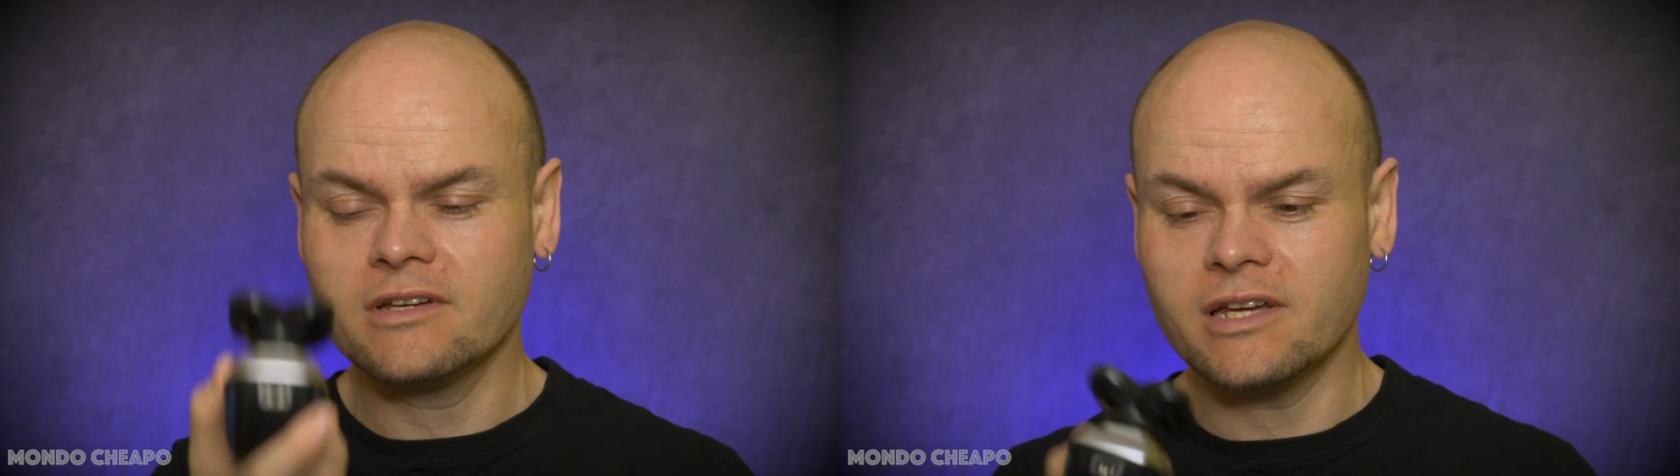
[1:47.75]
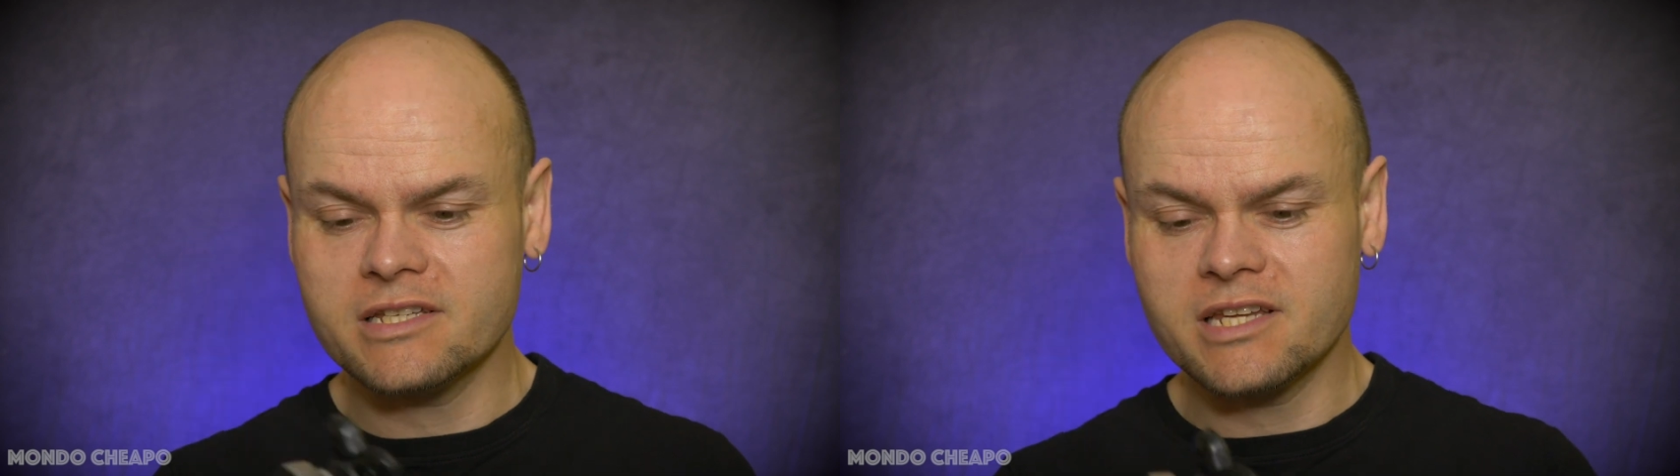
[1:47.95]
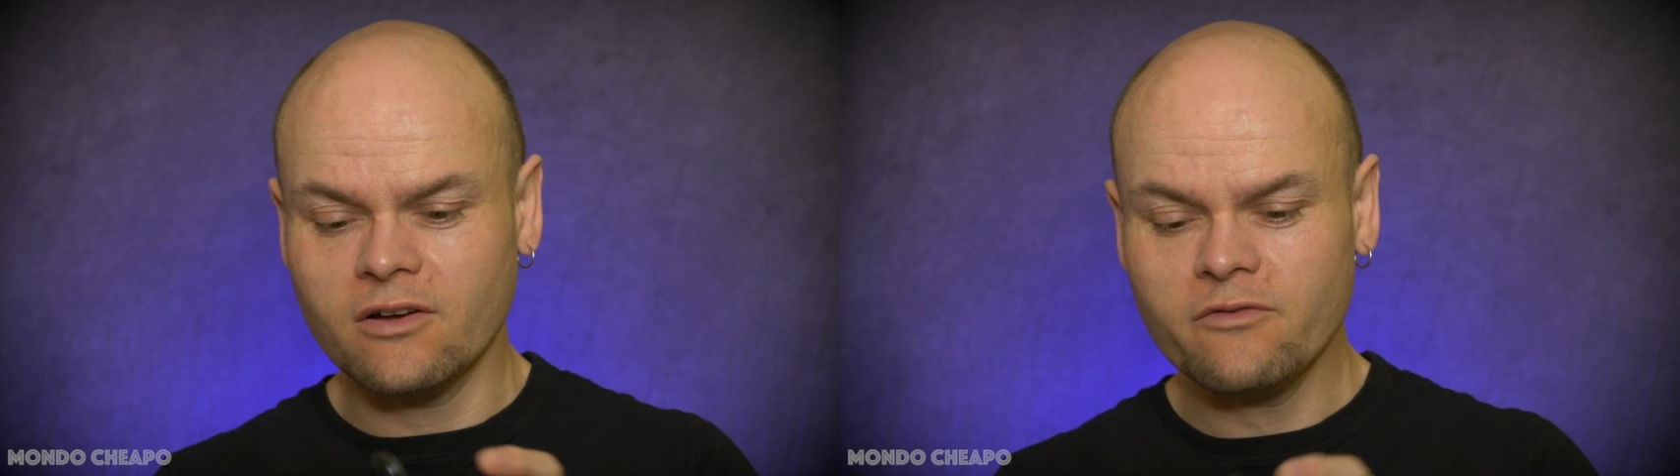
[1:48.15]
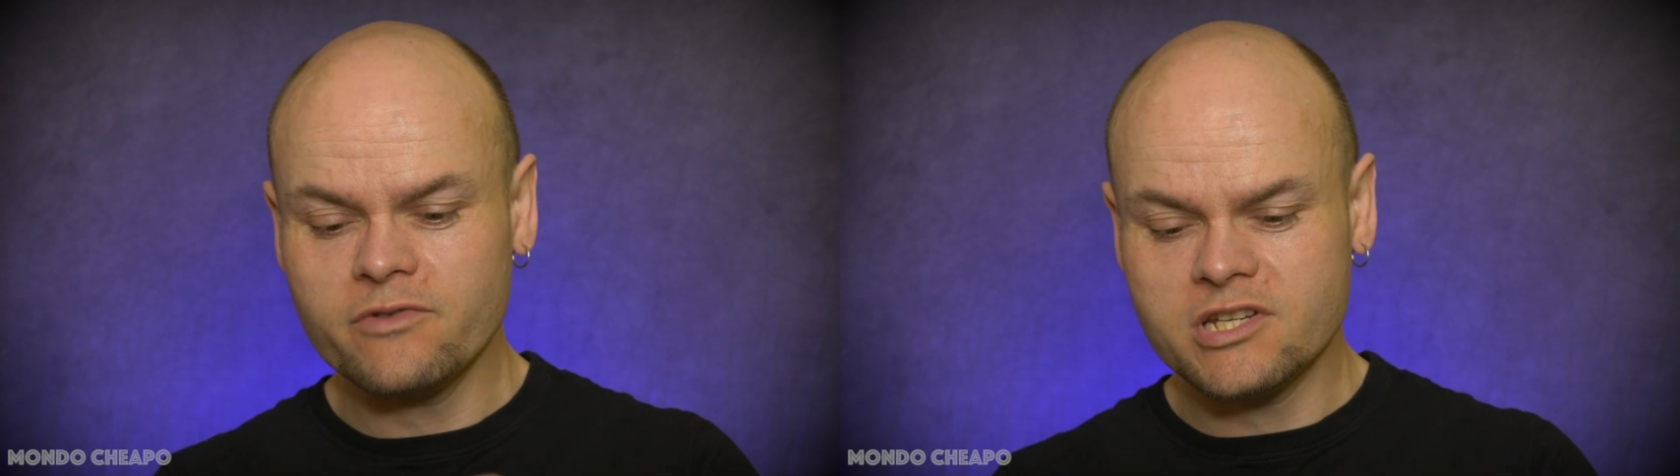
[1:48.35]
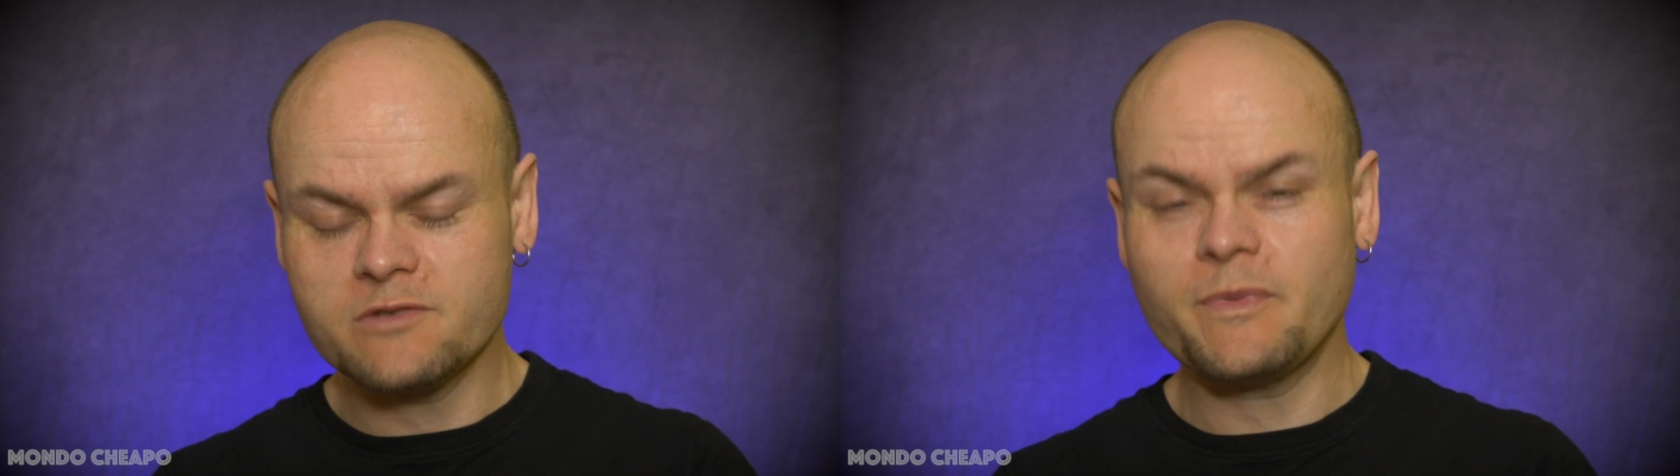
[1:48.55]
itself,
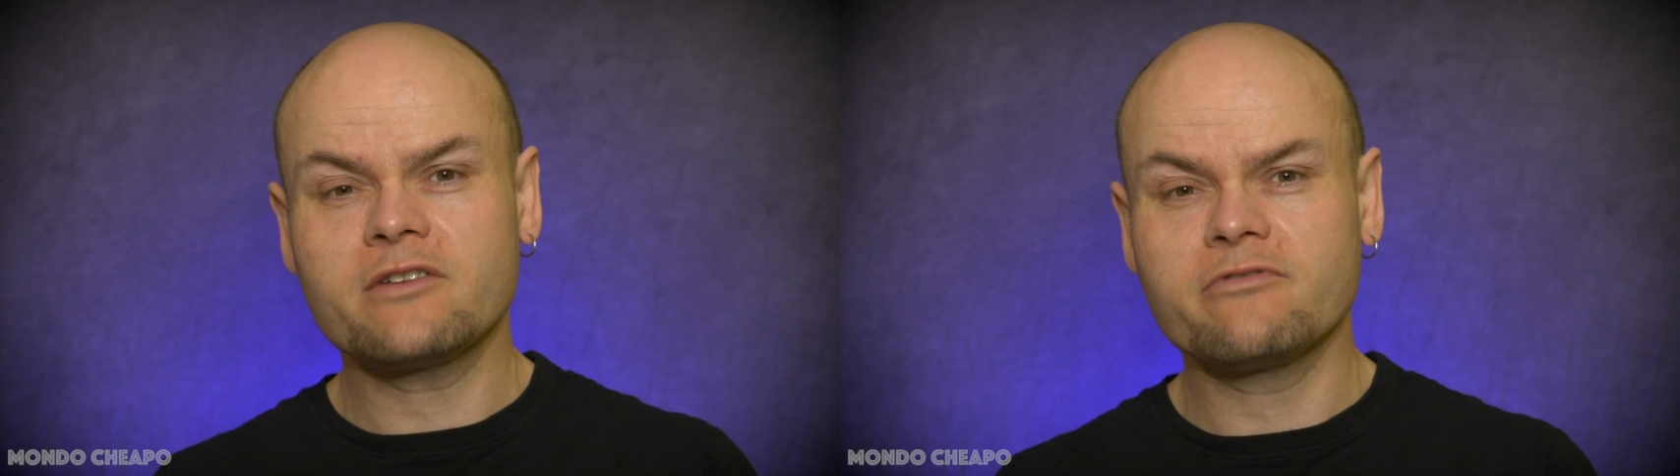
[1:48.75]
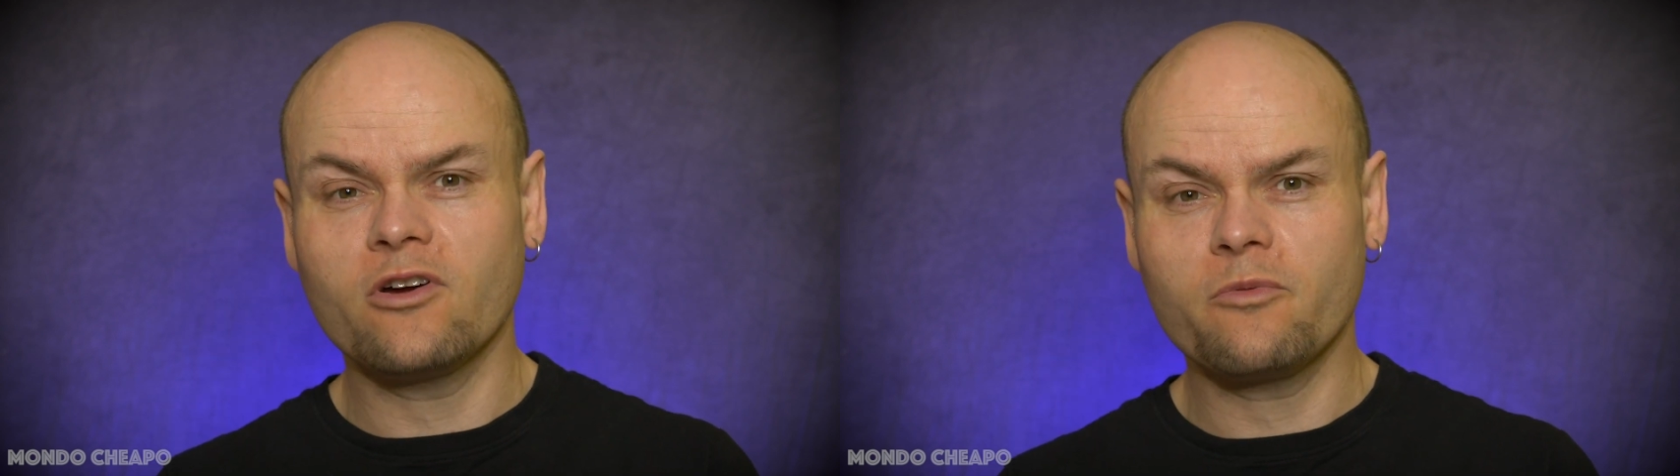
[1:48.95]
which is battery